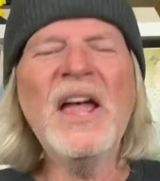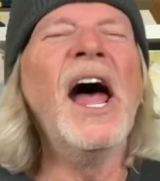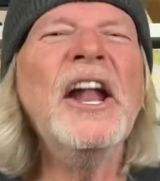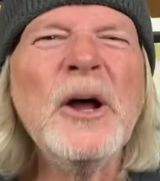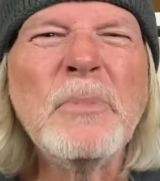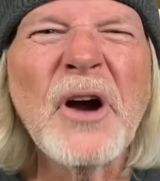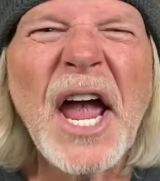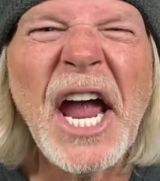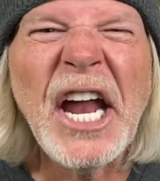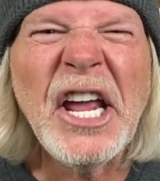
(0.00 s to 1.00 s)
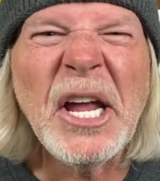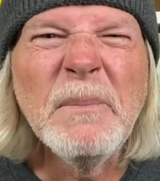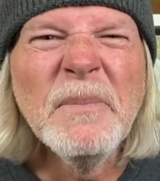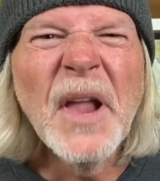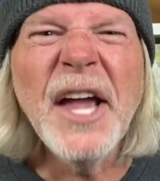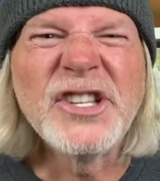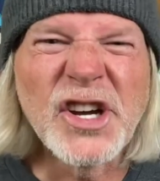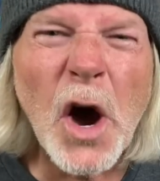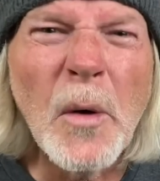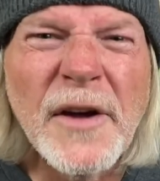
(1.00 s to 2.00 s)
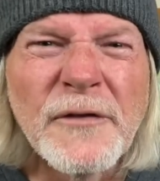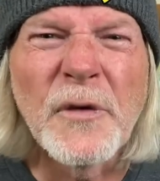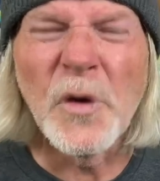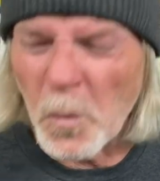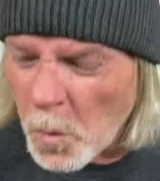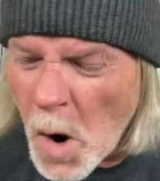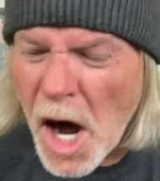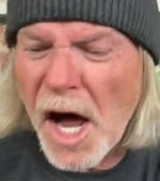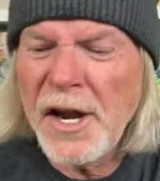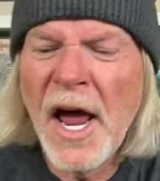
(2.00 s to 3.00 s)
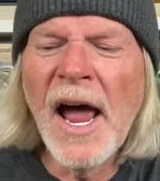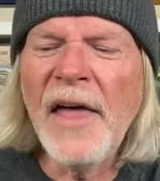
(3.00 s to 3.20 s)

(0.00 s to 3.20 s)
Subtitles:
At number 80, it's Going for the One,